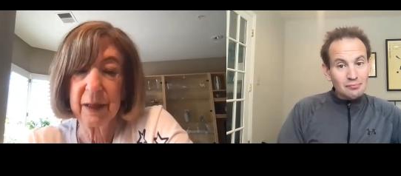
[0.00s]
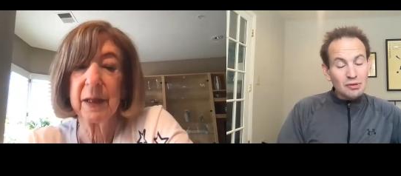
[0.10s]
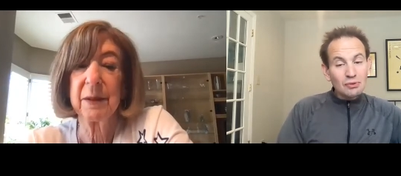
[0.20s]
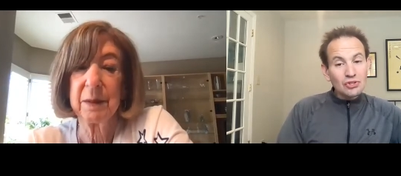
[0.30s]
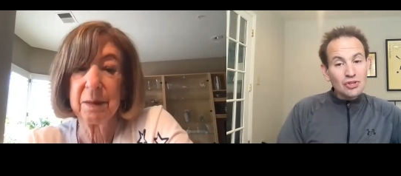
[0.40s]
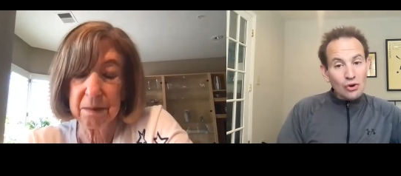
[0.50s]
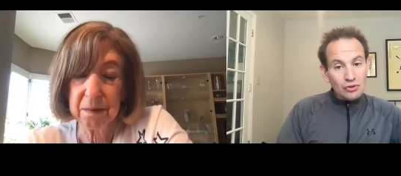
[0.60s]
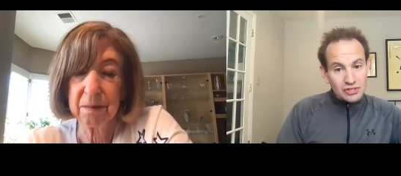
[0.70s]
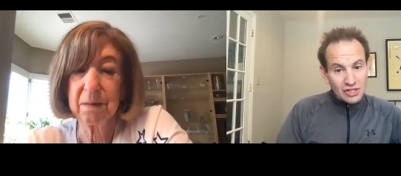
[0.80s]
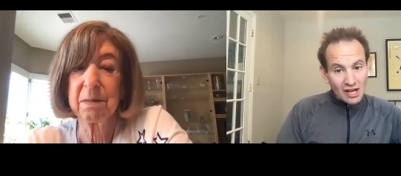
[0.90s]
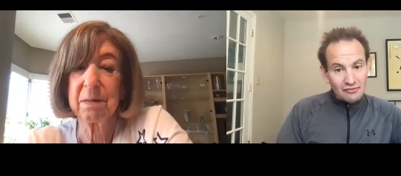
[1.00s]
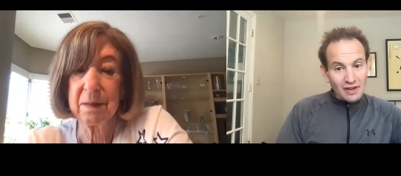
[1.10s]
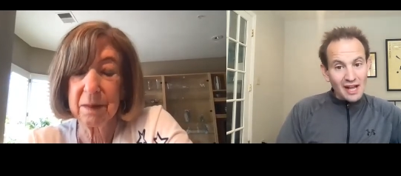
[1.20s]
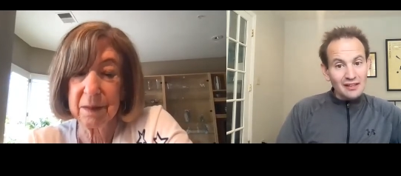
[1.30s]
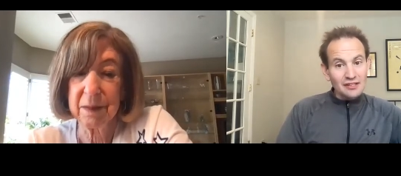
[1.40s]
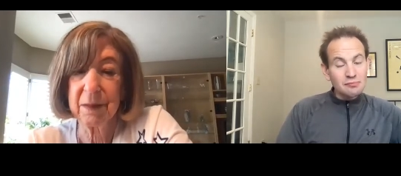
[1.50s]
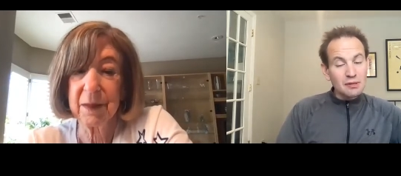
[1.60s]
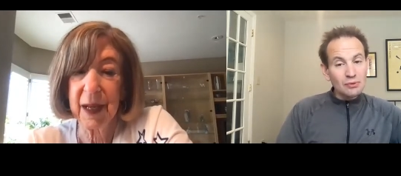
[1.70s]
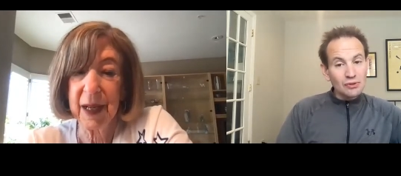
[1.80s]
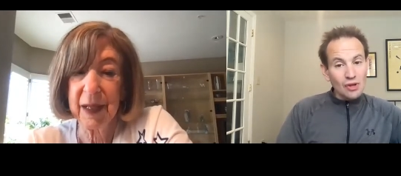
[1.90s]
Speaker 1: people know uh-huh. there's gun violence.
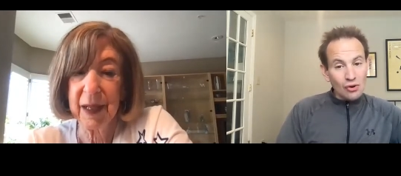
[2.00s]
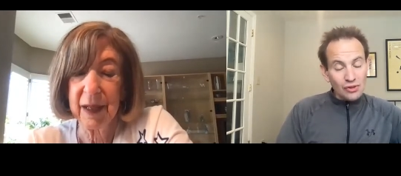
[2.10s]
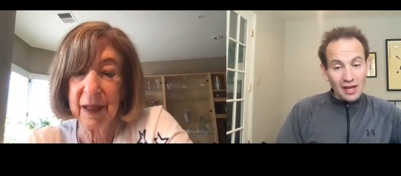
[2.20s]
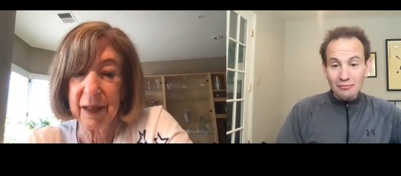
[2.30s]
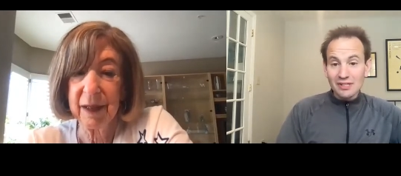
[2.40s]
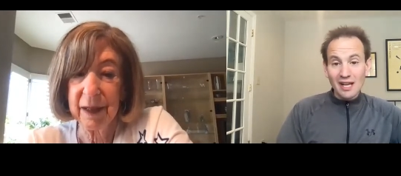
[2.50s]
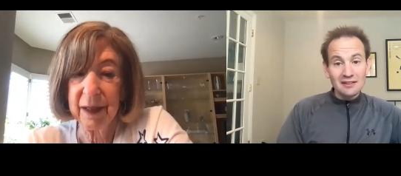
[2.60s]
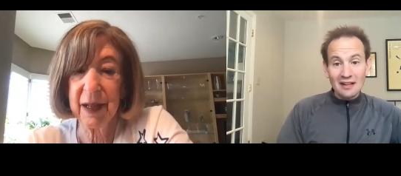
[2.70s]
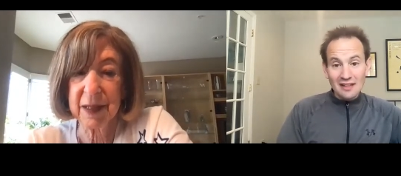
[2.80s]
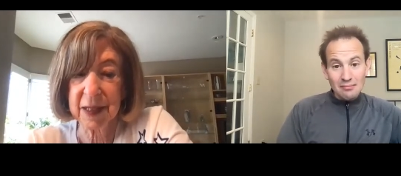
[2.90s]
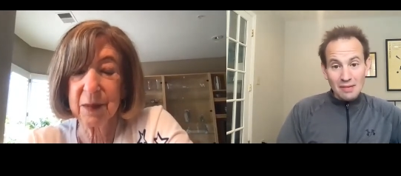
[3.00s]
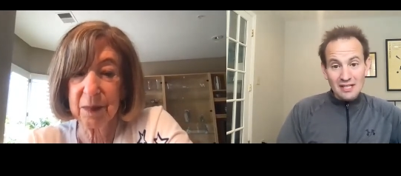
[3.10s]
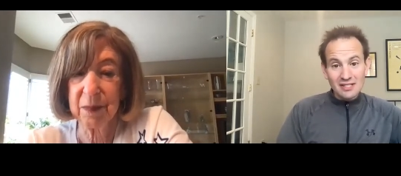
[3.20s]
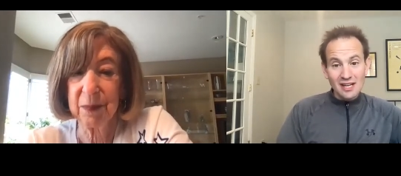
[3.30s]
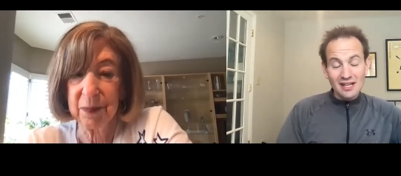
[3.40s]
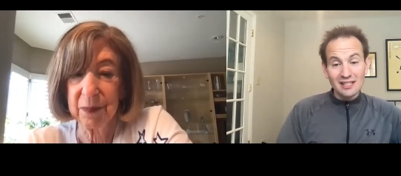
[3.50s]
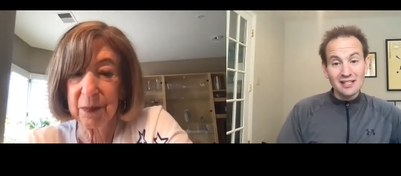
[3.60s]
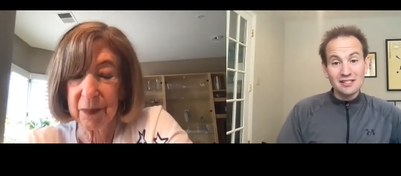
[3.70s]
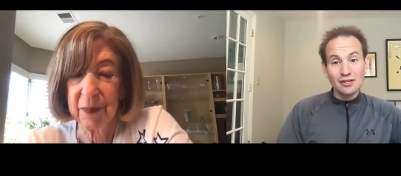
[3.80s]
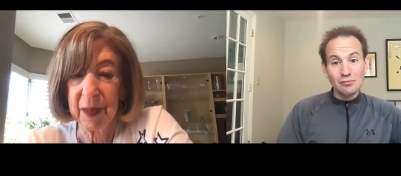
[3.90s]
People know that, not, not that it makes it any
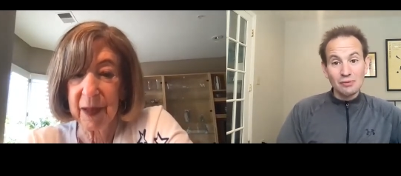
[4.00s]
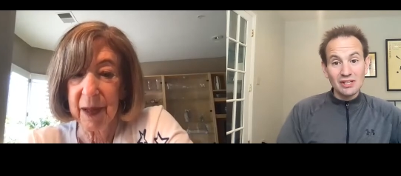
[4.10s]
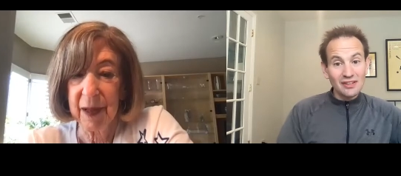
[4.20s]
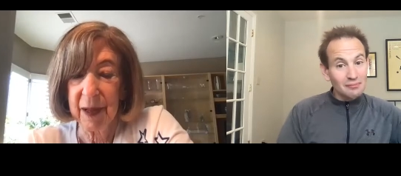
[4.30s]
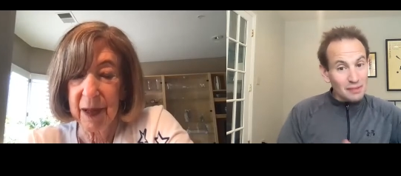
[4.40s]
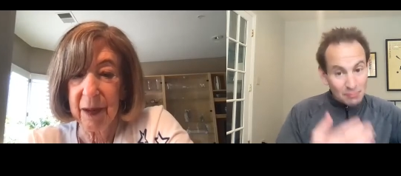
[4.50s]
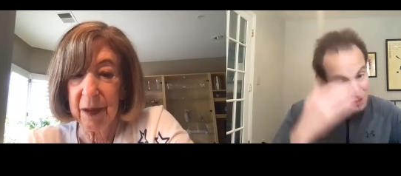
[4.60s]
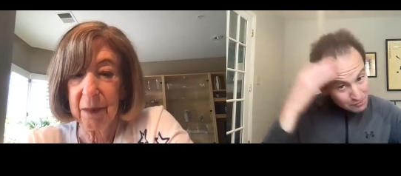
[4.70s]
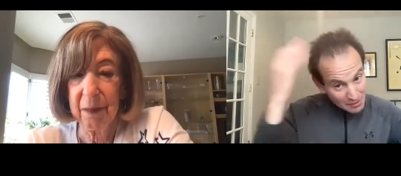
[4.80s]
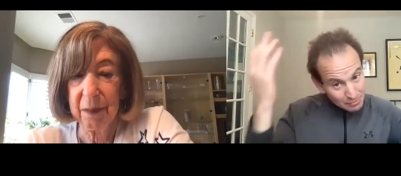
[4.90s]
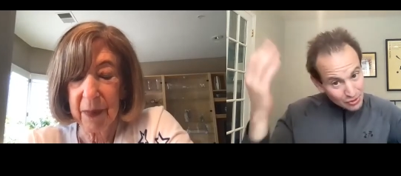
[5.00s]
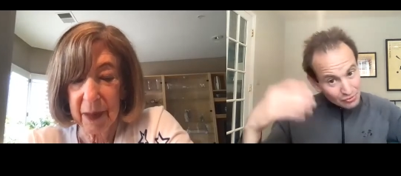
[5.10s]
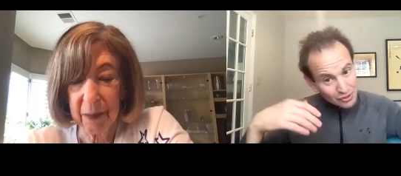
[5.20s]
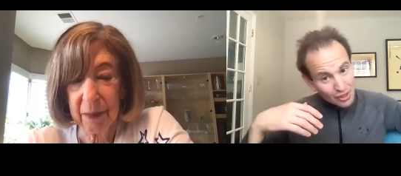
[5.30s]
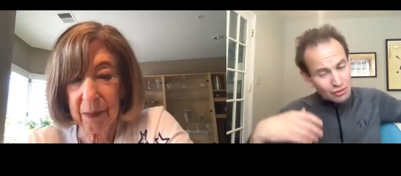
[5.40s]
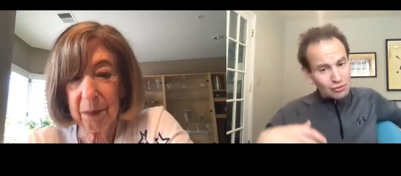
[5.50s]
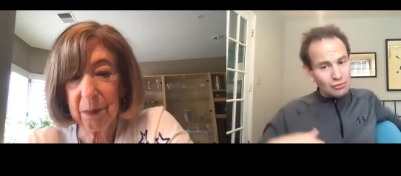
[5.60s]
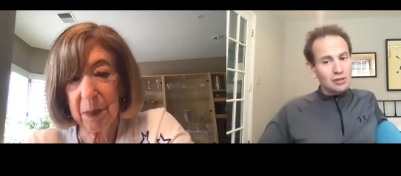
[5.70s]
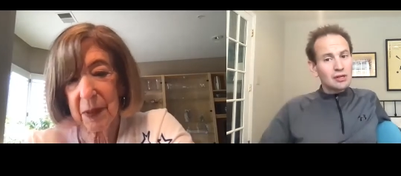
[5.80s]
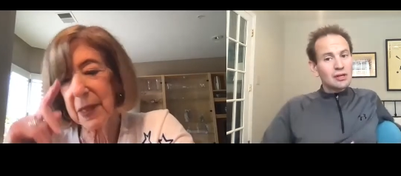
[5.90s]
easier, but people just people don't know.
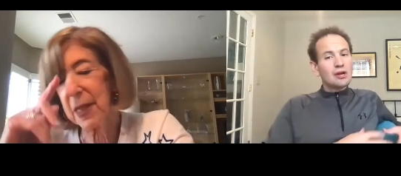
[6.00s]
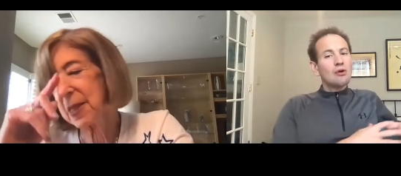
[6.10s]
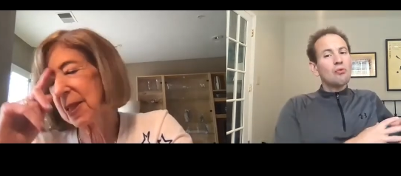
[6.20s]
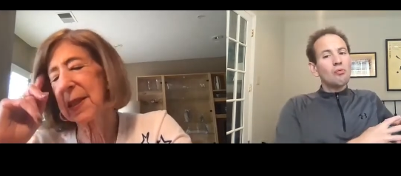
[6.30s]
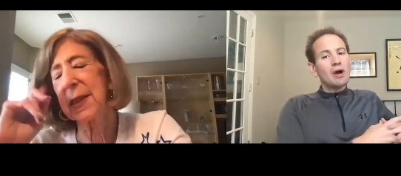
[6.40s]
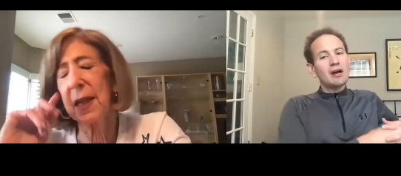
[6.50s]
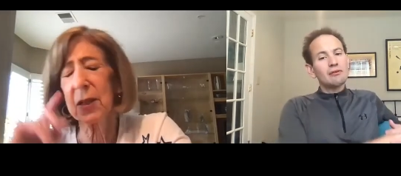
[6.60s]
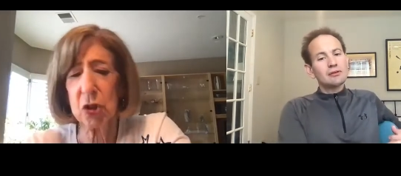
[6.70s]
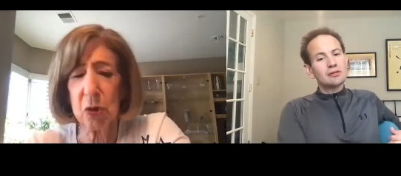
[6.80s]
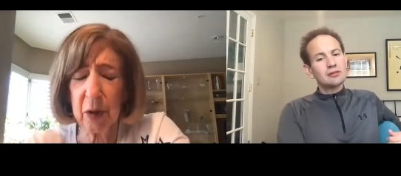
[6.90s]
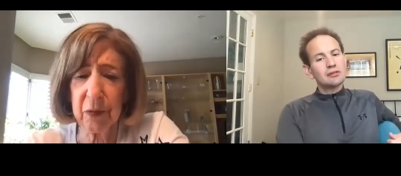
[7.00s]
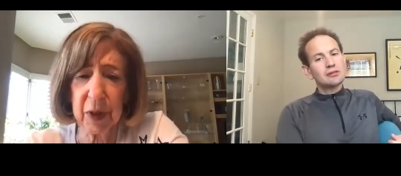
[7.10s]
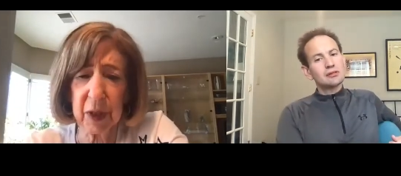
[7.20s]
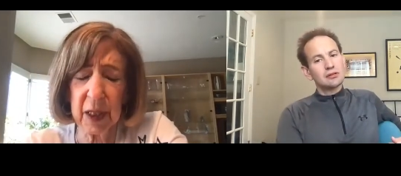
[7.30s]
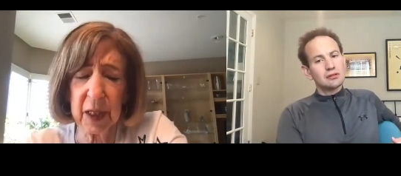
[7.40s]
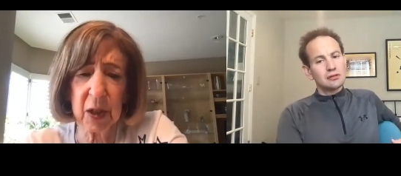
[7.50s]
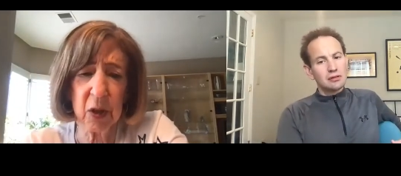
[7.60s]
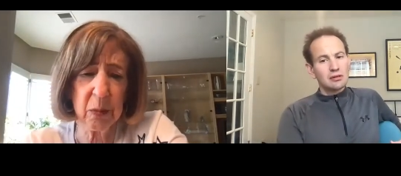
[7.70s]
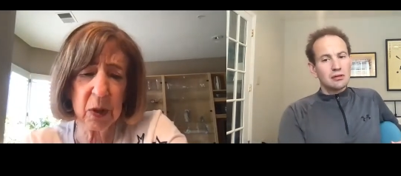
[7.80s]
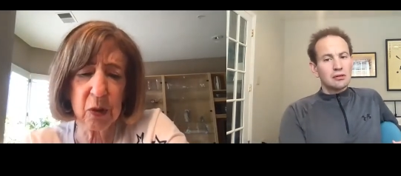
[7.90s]
Speaker 2: Things like sex trafficking and
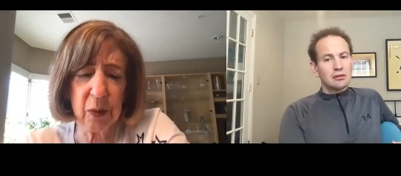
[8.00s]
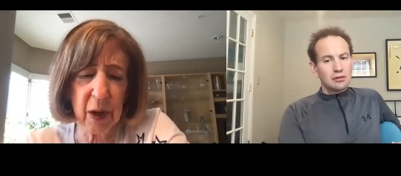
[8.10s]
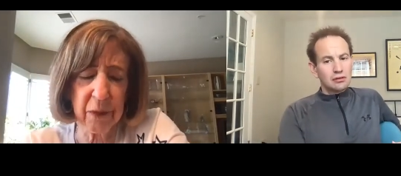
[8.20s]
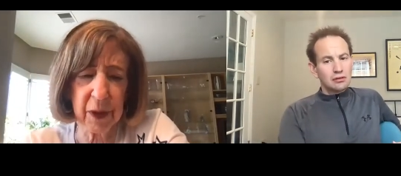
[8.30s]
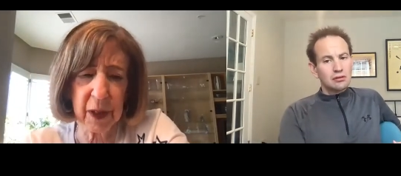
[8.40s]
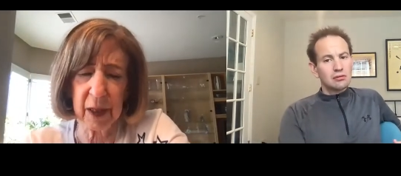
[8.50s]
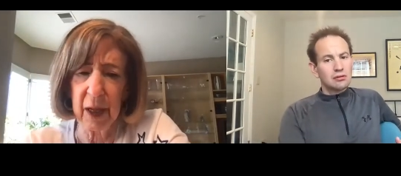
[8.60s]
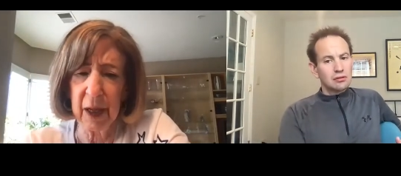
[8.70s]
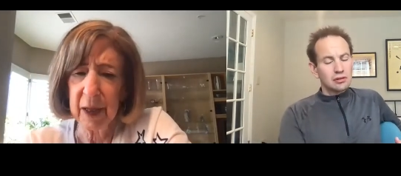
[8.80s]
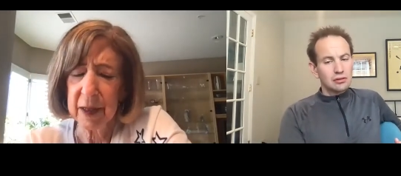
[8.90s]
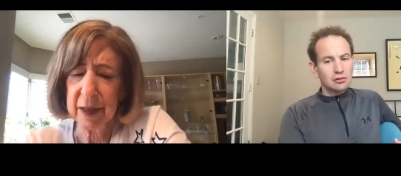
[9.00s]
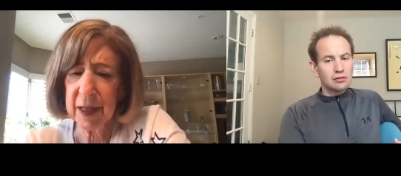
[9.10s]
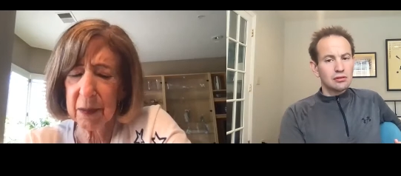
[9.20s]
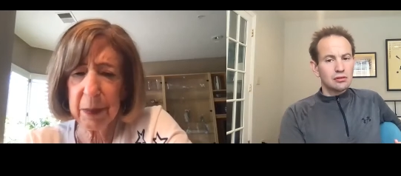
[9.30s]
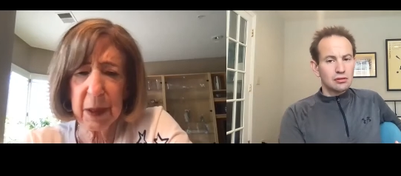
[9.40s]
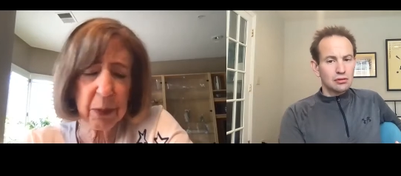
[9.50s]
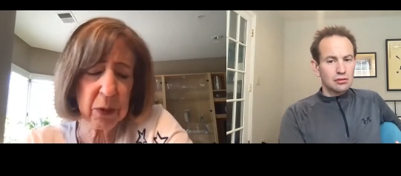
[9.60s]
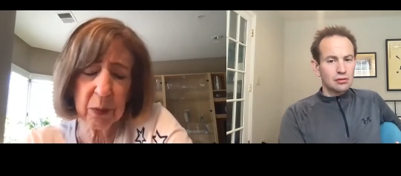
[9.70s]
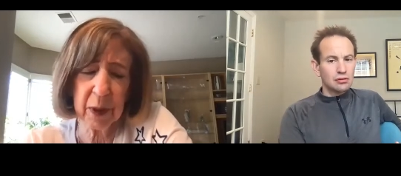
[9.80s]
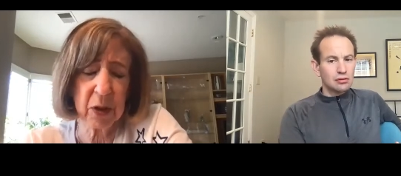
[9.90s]
human trafficking, people
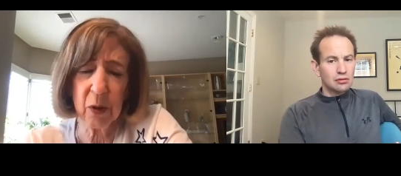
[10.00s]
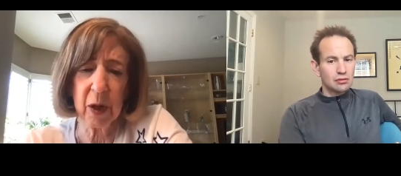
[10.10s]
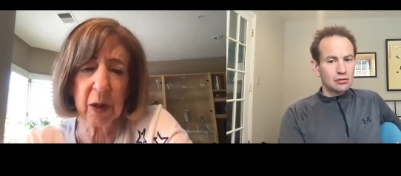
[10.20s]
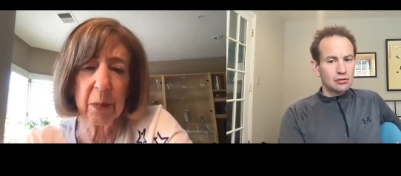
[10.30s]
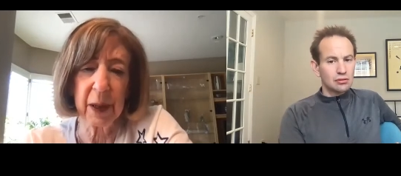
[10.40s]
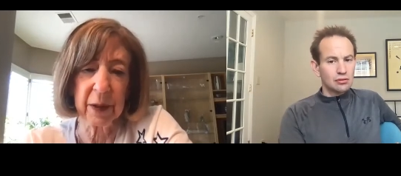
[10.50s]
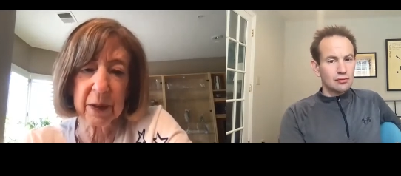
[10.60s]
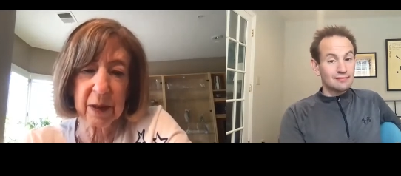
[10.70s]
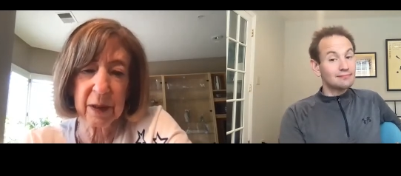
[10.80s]
don't want to talk about it.